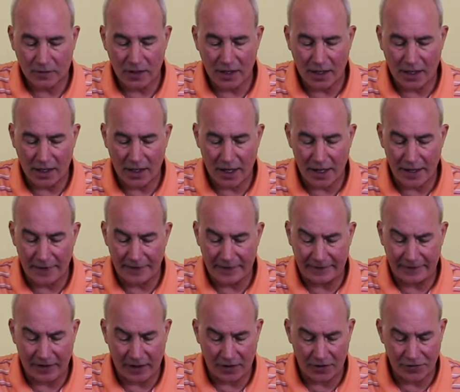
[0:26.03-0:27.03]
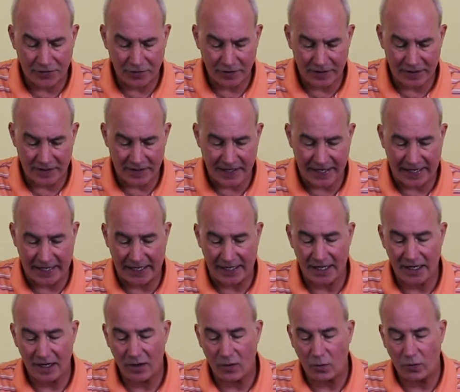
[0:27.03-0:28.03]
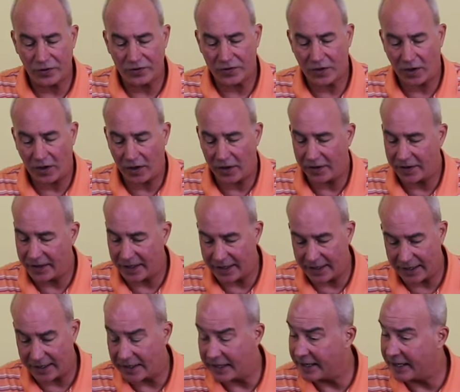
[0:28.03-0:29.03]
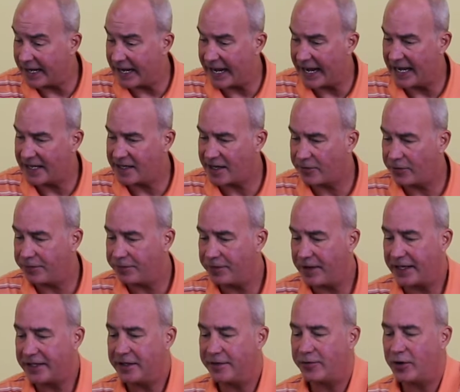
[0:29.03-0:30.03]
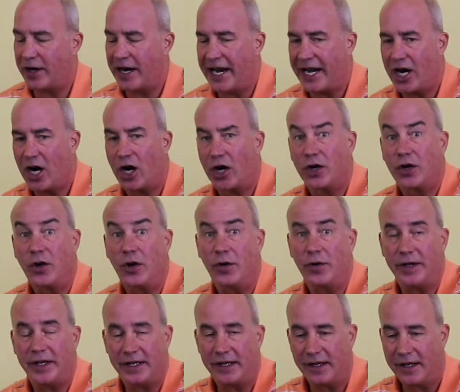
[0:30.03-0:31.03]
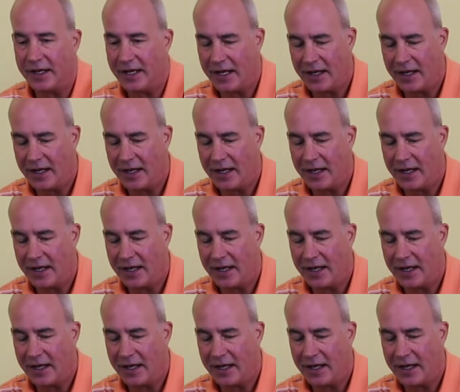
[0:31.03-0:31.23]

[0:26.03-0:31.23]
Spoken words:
And then they also contain what's called an anti-reflective or AR coating.